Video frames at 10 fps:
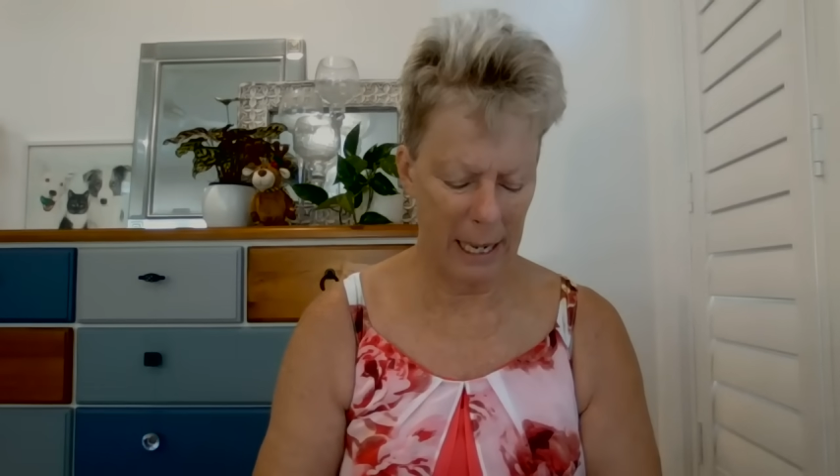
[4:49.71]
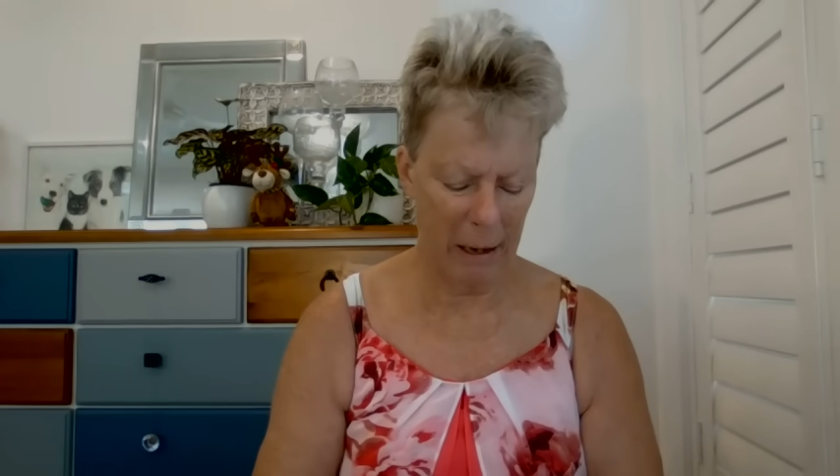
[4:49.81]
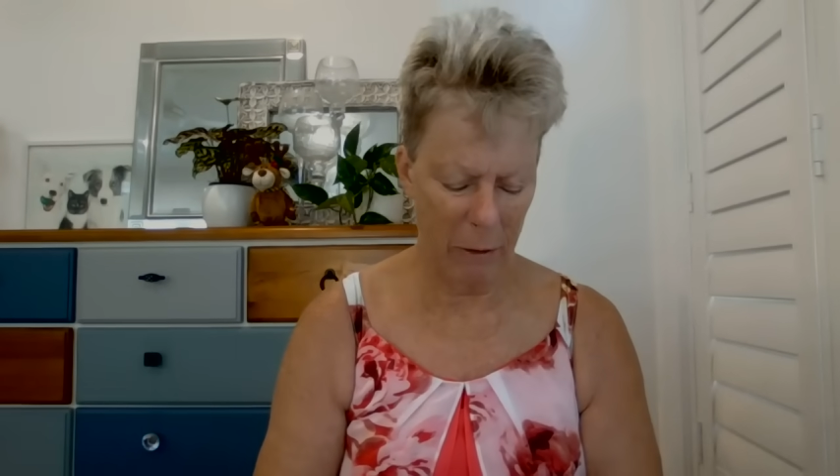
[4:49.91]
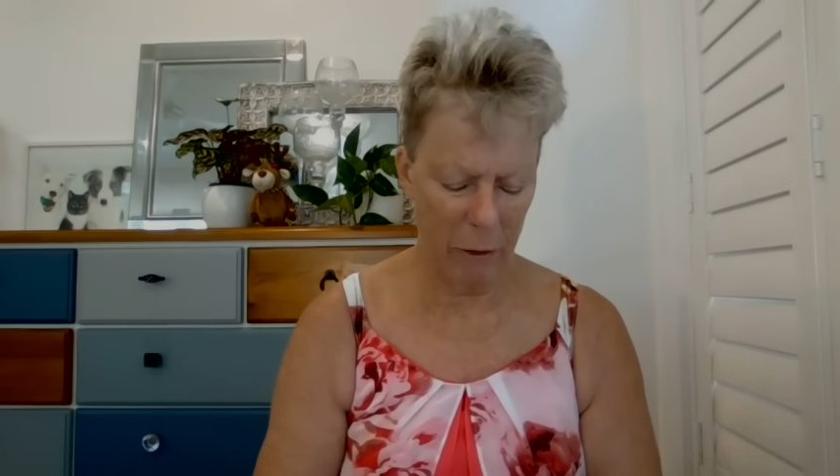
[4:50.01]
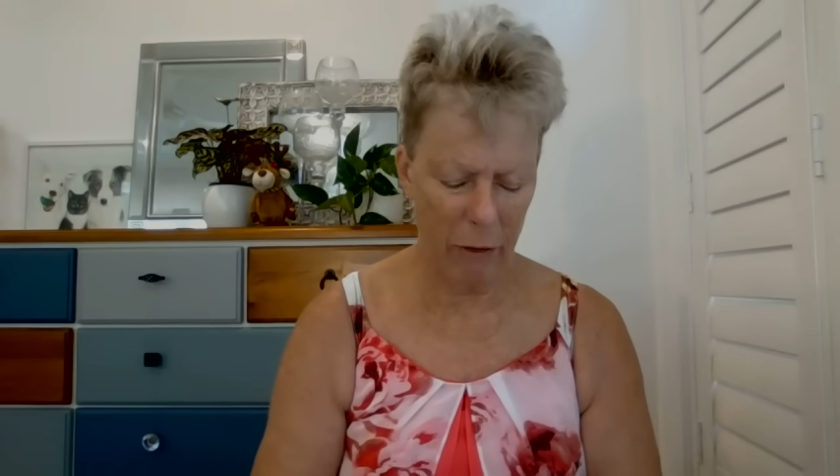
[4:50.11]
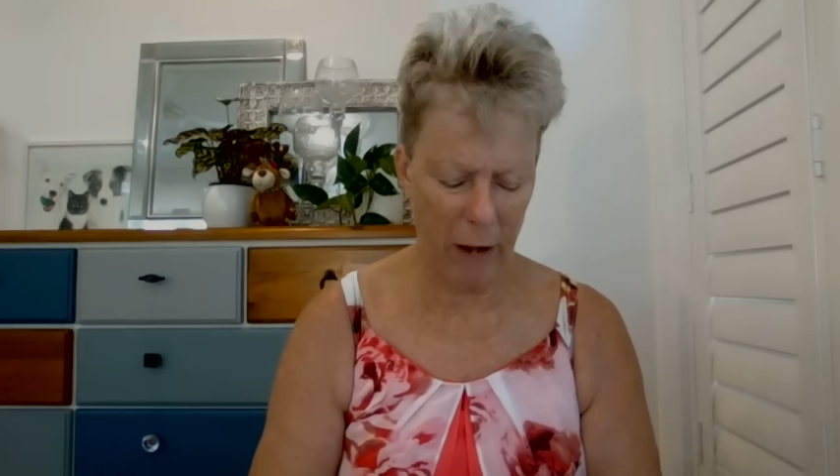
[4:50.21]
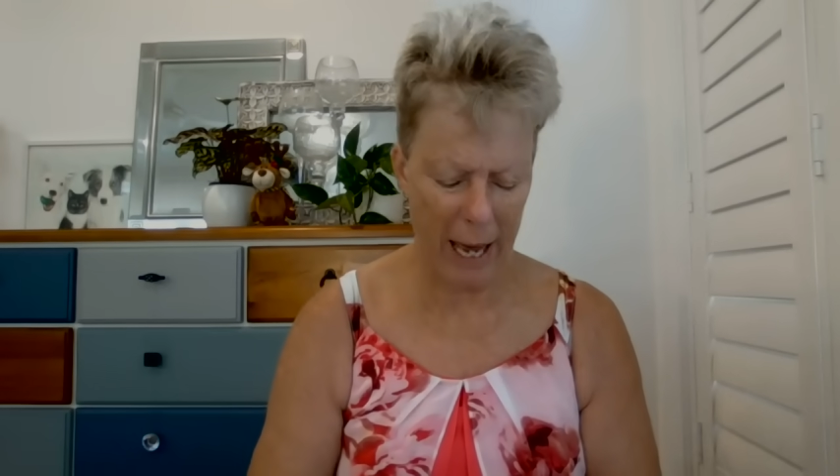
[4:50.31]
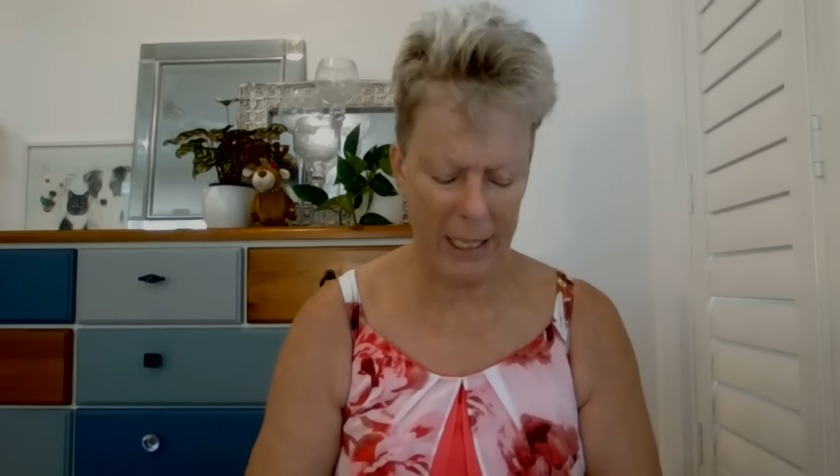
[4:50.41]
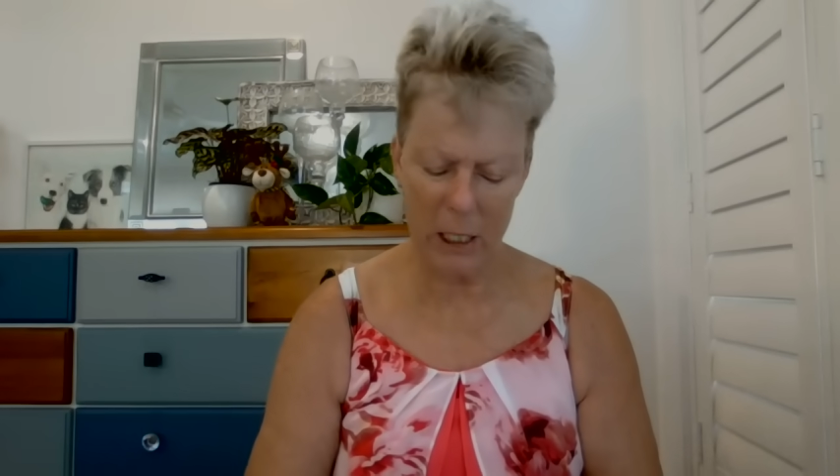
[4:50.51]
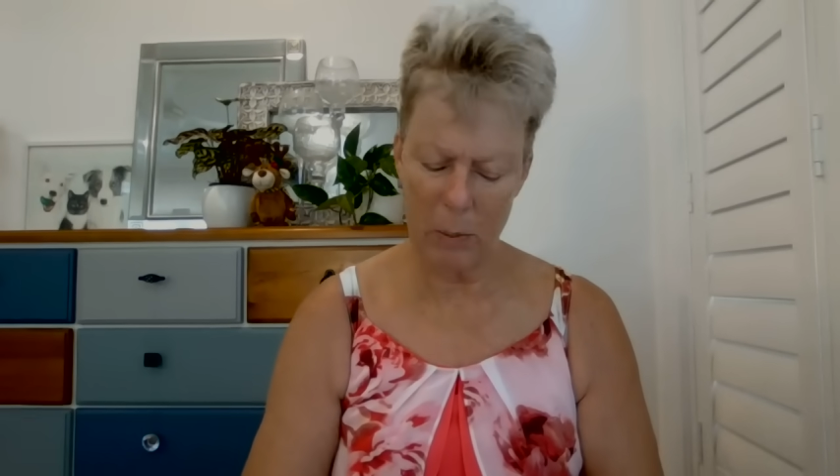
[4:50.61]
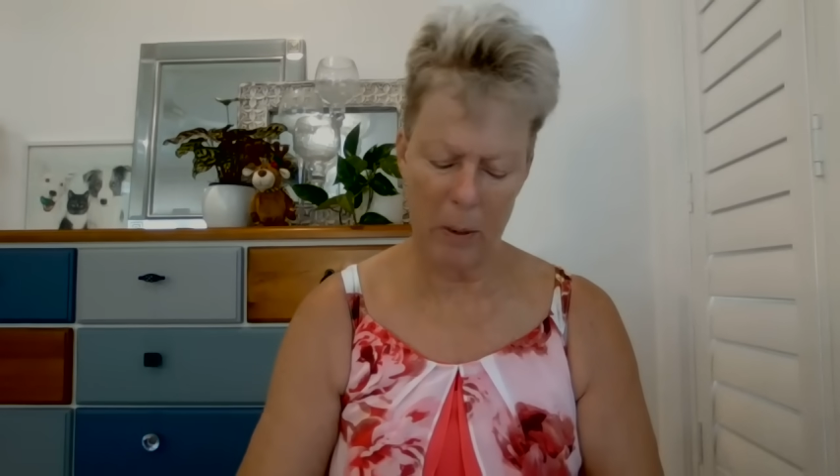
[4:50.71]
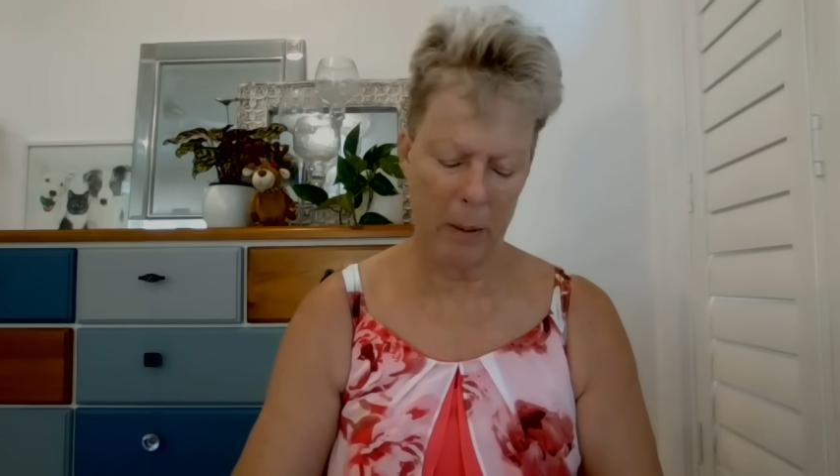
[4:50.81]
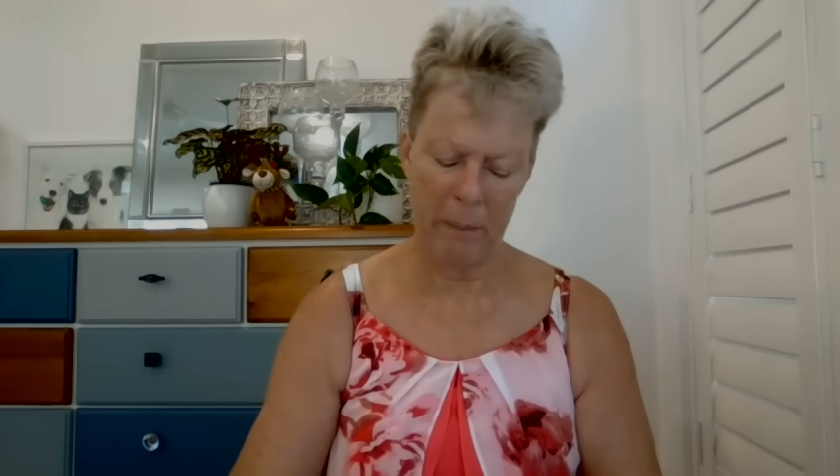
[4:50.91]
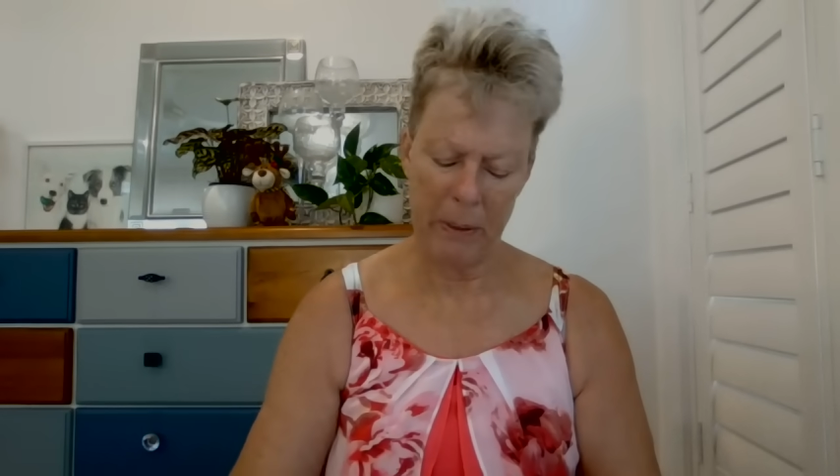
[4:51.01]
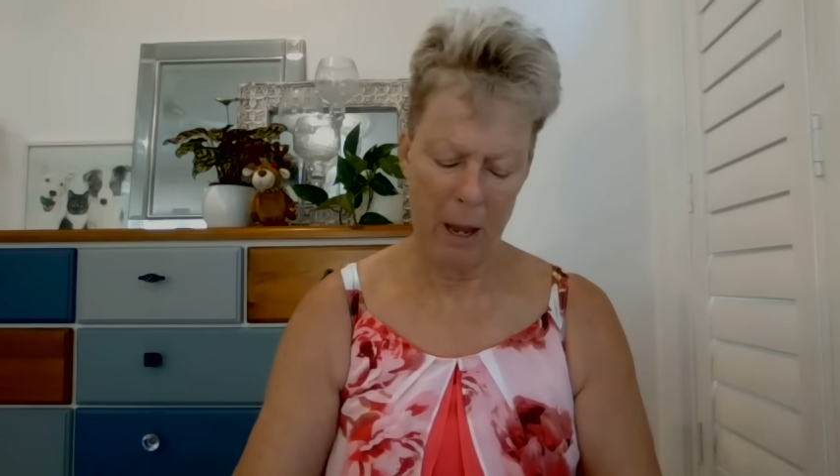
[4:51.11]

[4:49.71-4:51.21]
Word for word: in flux, but